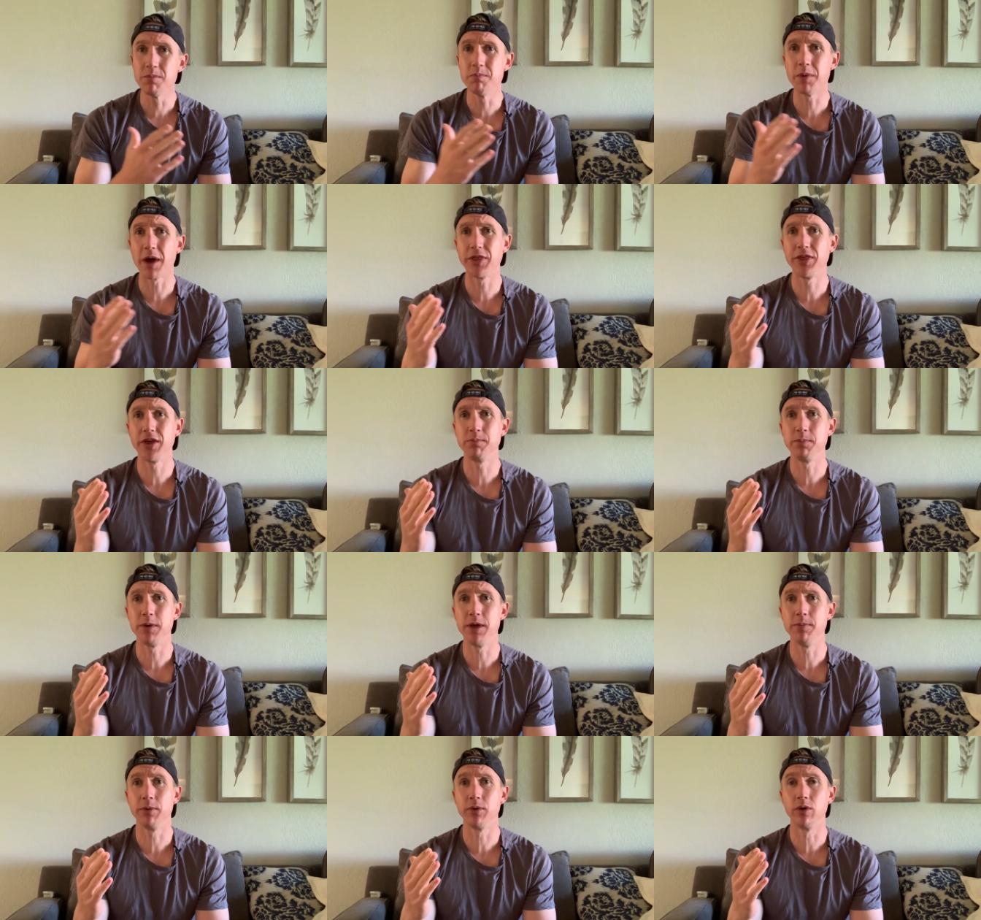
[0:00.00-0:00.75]
I think
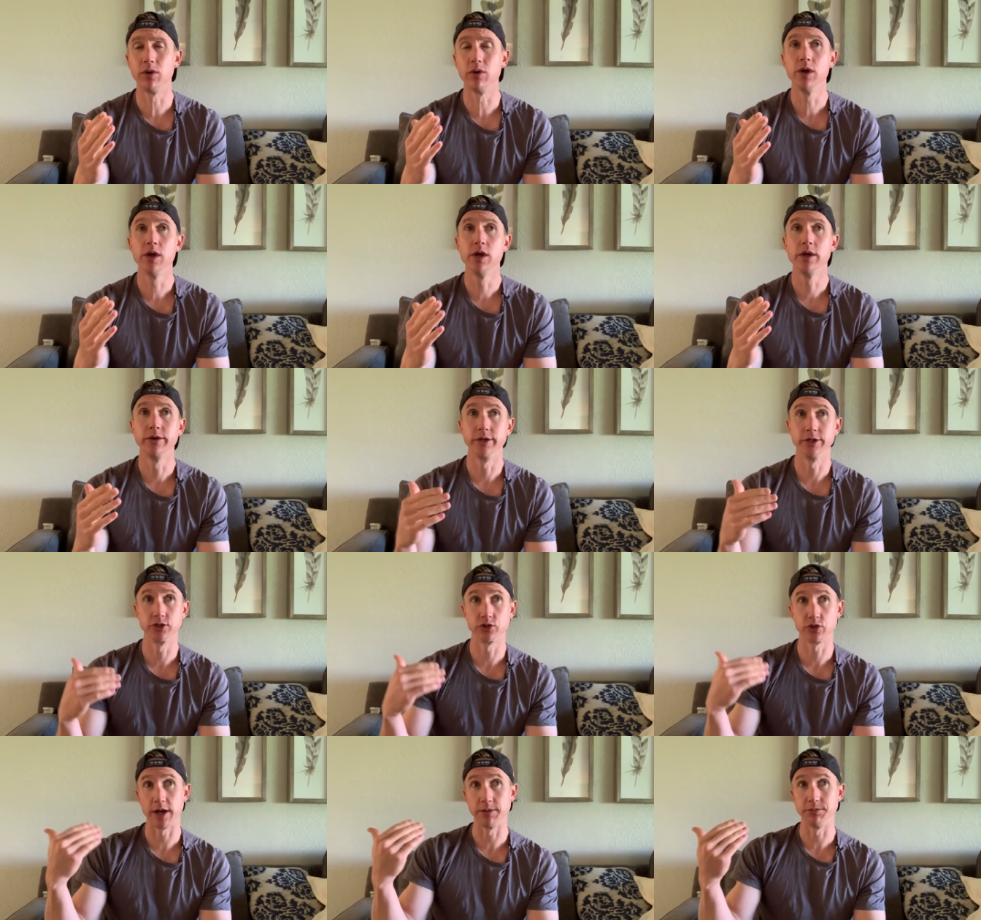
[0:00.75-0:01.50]
people
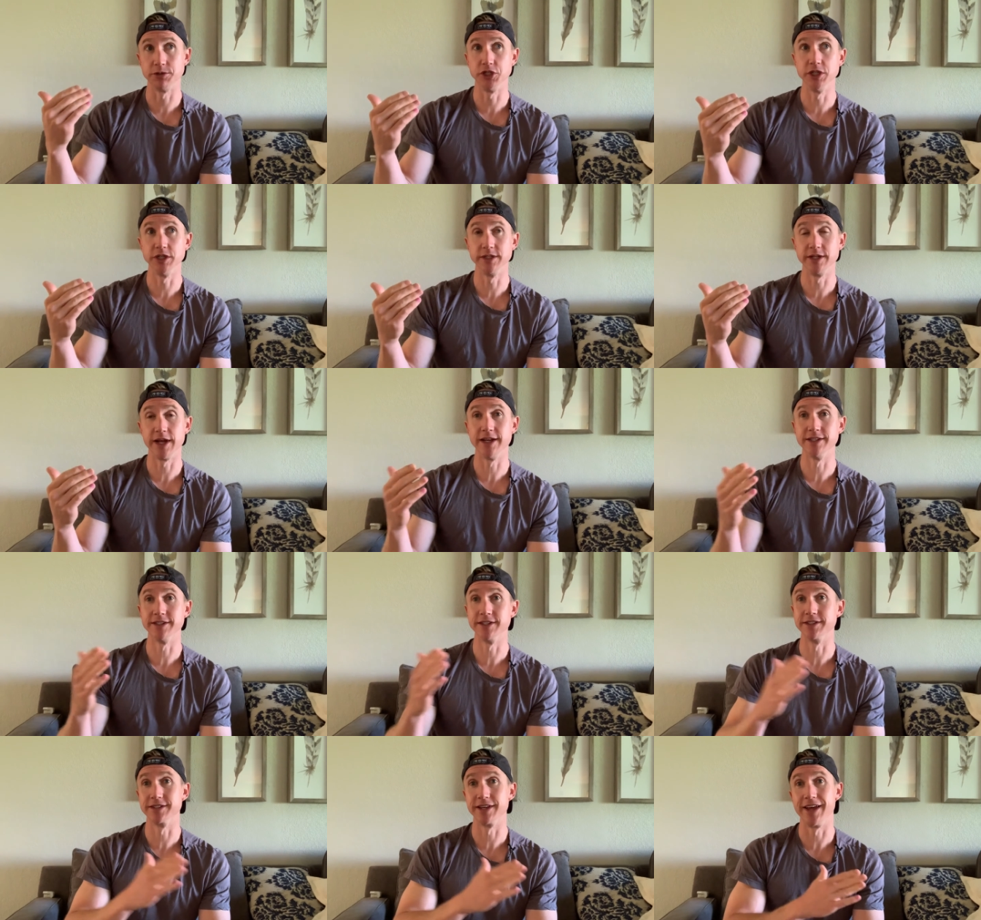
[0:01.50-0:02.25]
describe cheat
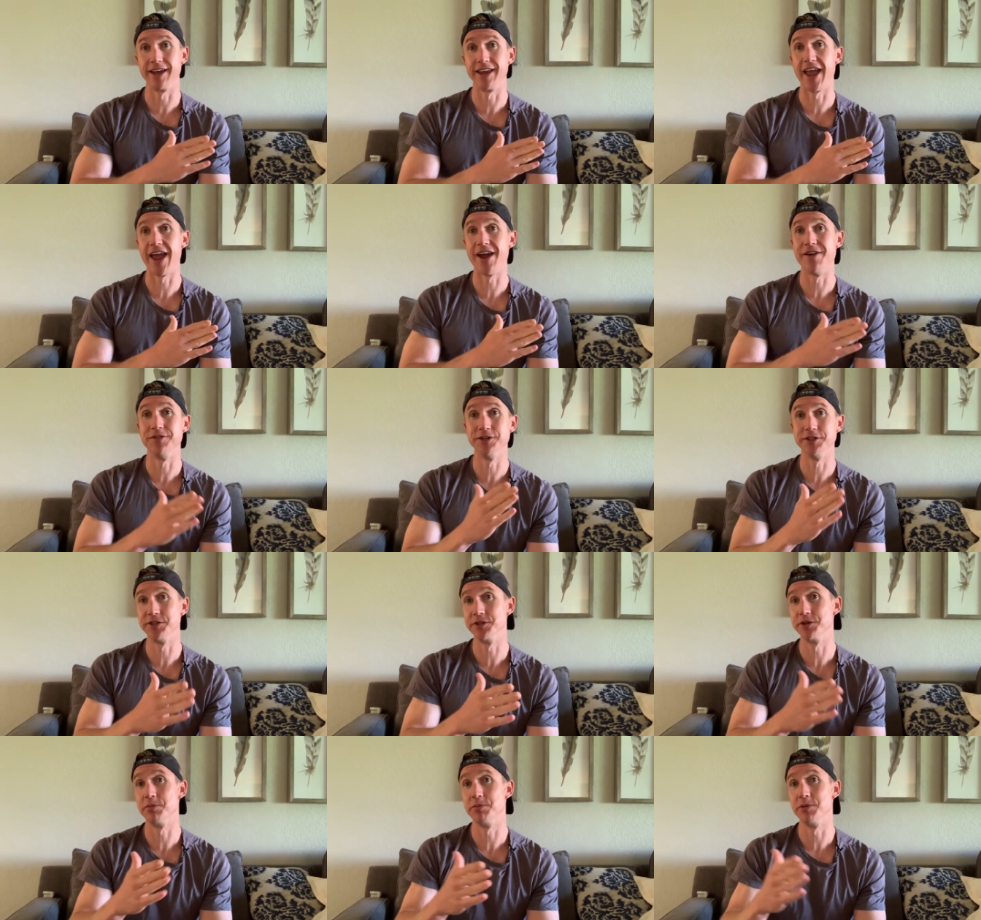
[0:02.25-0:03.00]
days as like every
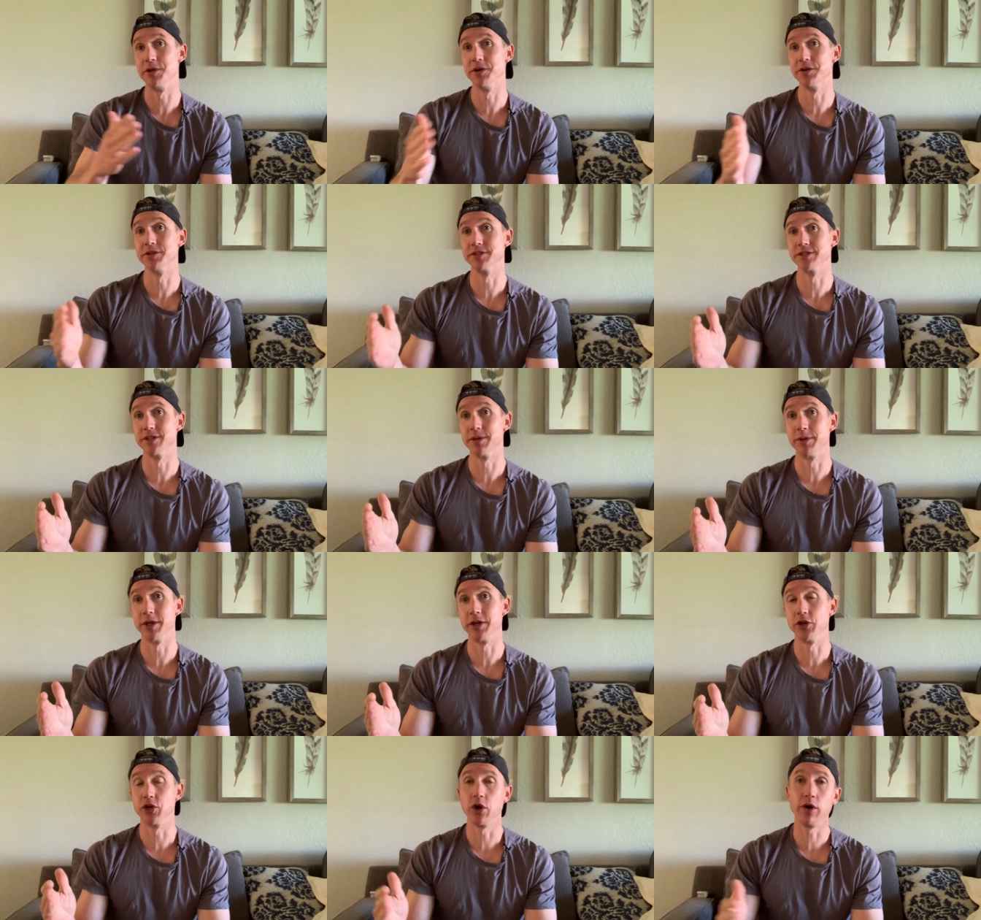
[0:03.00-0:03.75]
single meal is
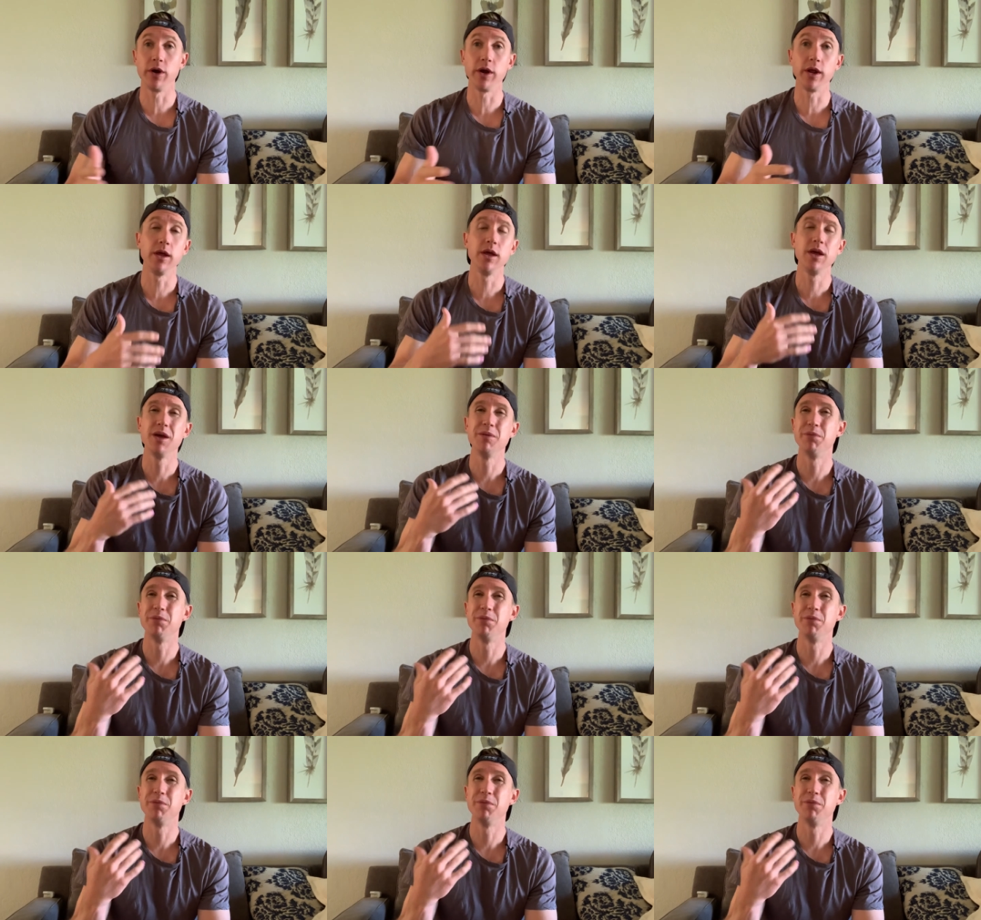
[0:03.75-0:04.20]
something dirty,